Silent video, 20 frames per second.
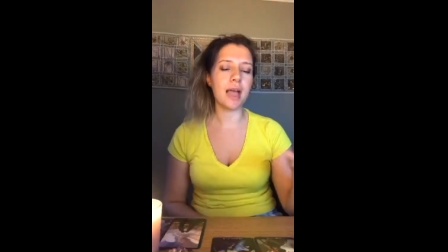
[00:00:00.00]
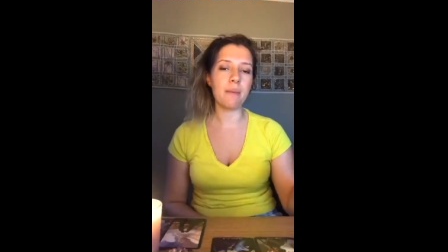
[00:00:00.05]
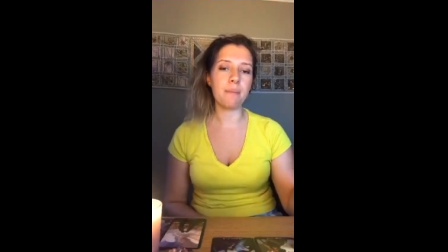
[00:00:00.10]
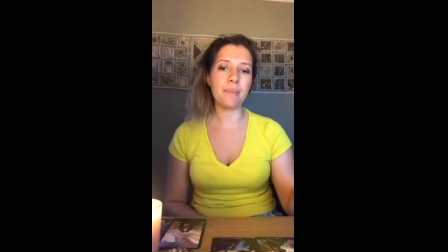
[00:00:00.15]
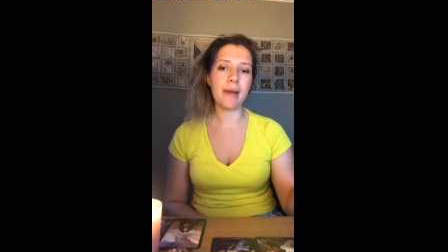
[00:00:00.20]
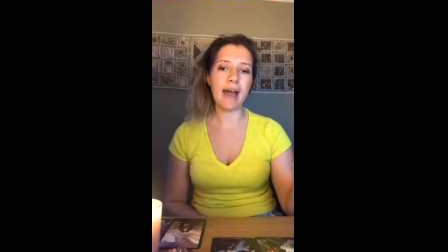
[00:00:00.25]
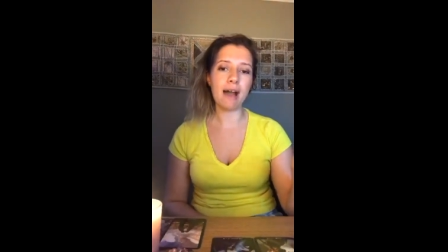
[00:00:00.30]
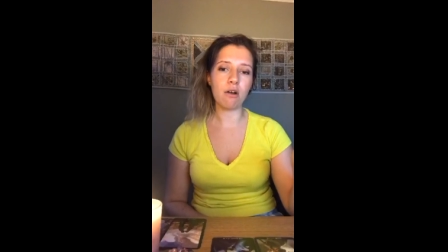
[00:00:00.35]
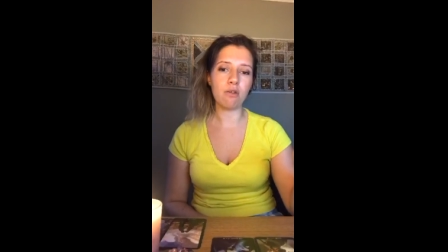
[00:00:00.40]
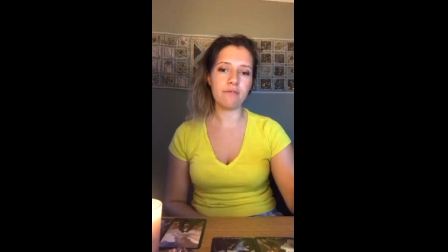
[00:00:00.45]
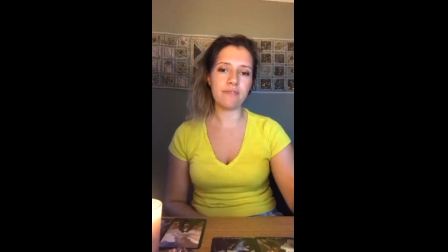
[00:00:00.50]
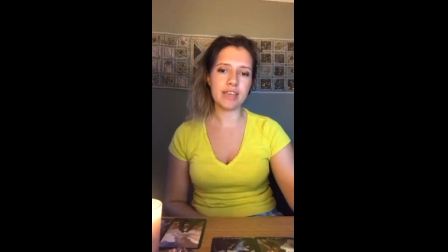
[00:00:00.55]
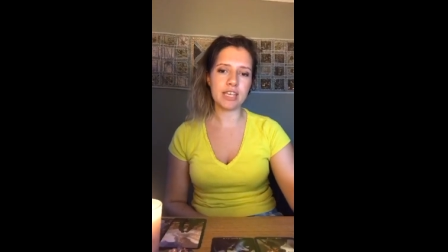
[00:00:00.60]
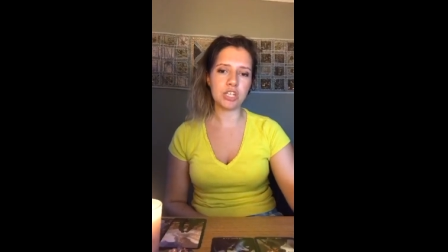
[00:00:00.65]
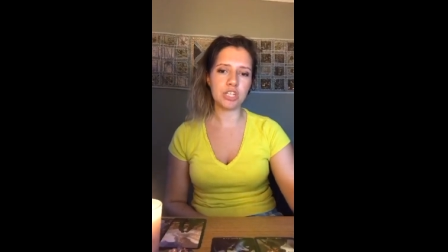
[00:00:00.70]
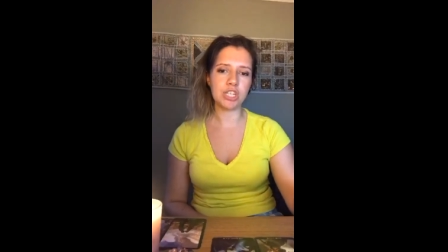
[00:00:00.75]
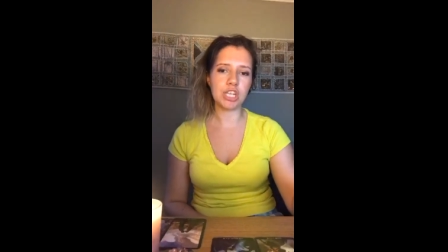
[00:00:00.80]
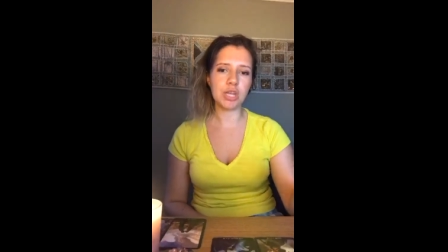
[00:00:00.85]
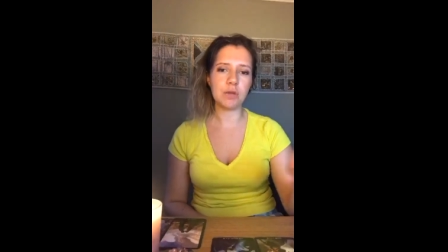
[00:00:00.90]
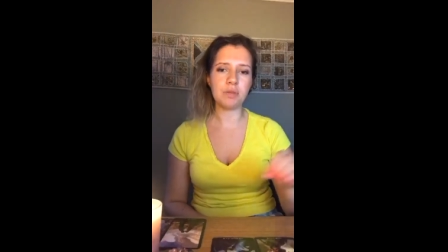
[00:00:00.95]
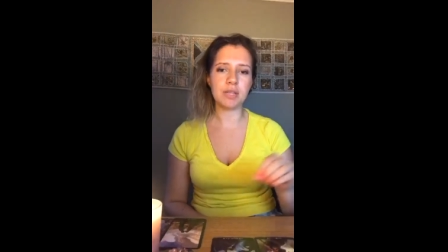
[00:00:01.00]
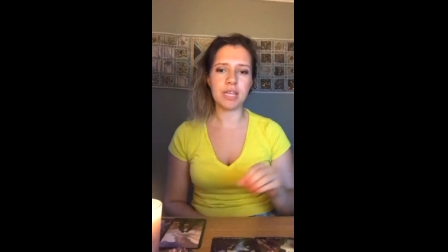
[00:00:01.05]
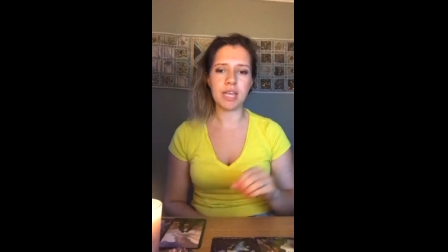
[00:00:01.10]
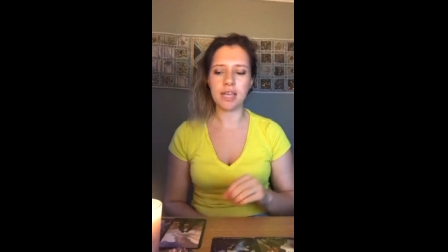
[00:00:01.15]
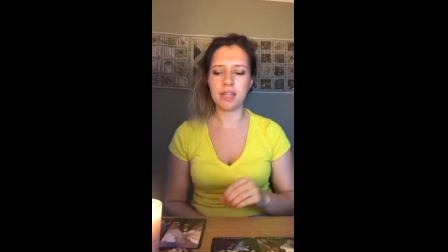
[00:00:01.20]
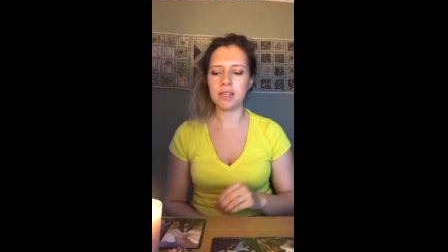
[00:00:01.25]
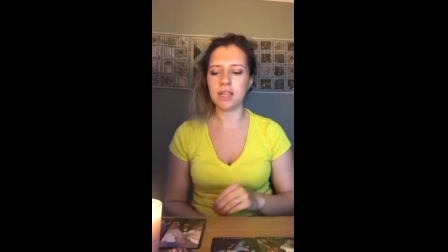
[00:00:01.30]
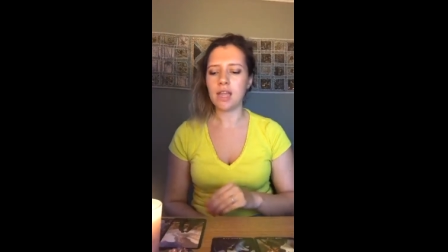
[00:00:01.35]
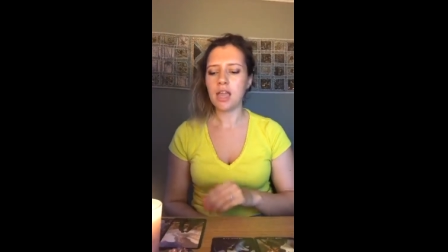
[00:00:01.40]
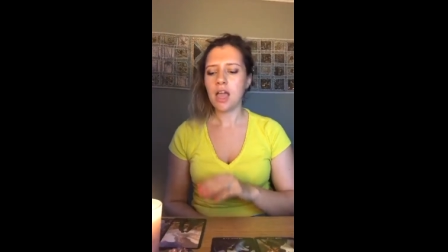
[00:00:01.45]
about this
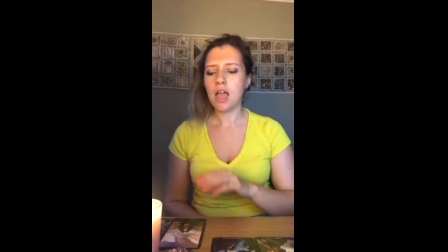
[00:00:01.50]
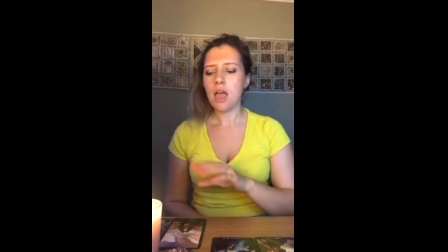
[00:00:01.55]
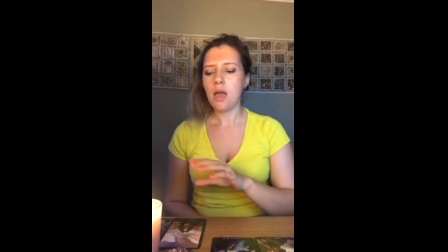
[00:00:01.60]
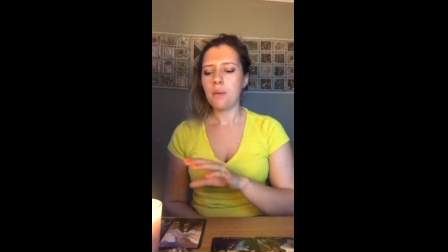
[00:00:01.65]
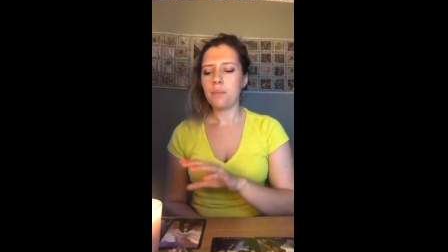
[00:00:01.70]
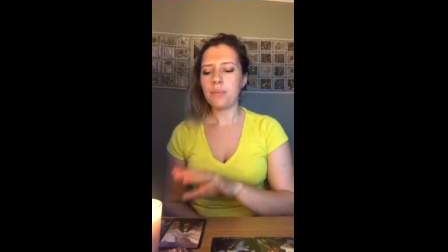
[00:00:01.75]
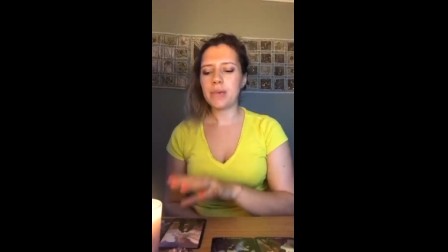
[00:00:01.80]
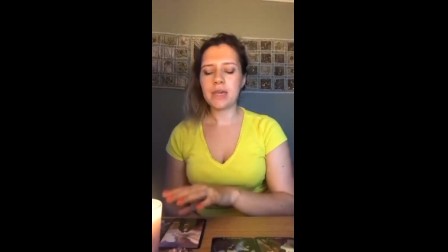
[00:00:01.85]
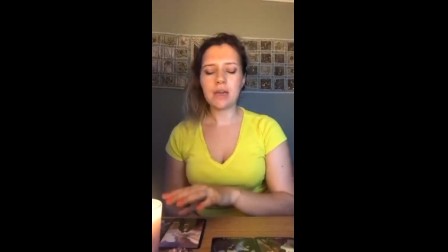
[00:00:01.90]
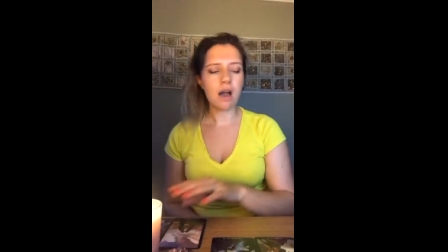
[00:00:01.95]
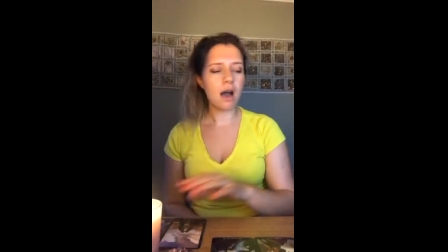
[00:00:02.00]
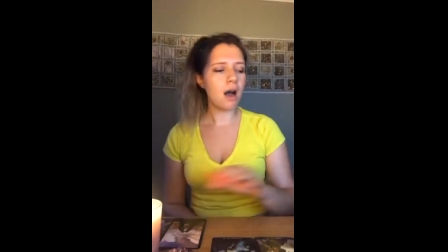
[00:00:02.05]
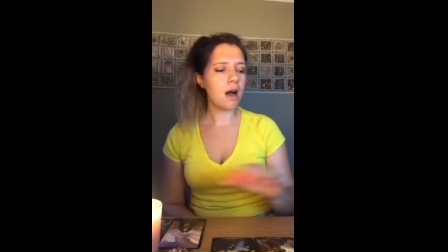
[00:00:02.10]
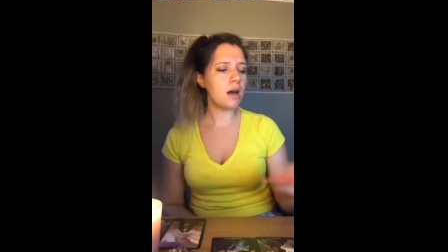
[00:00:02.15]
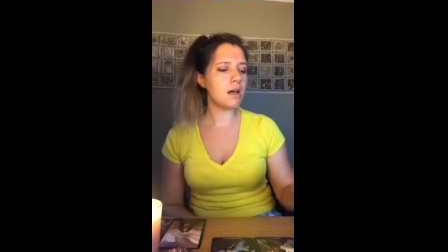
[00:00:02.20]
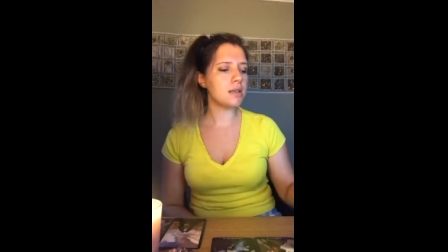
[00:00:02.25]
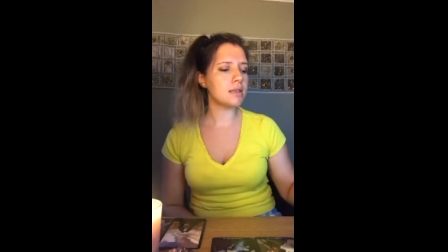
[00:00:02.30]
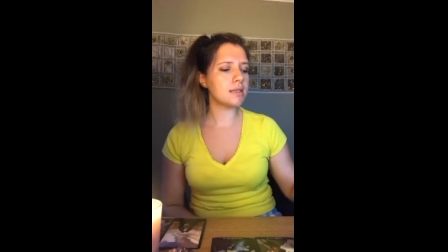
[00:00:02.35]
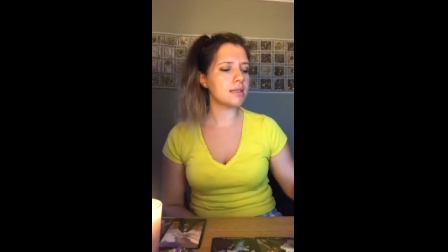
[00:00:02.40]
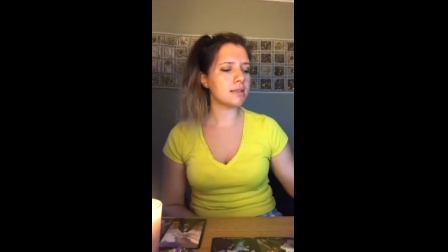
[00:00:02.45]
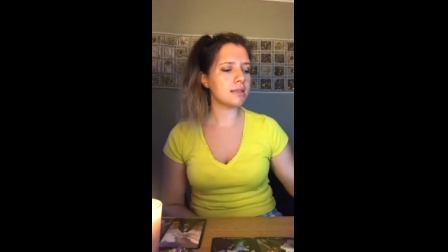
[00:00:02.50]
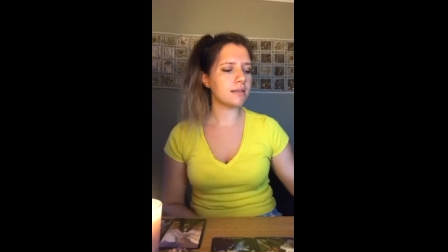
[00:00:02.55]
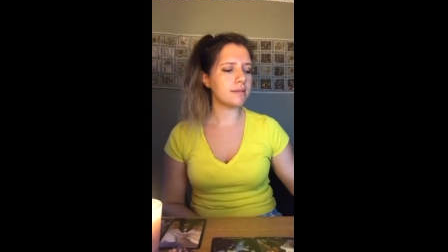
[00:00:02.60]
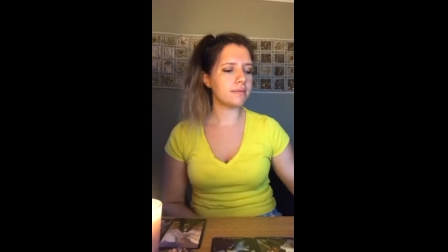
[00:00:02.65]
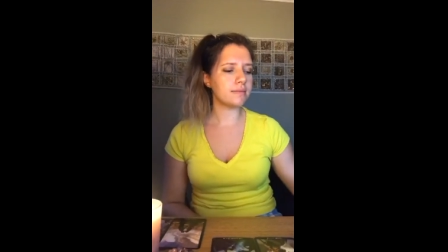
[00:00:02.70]
union because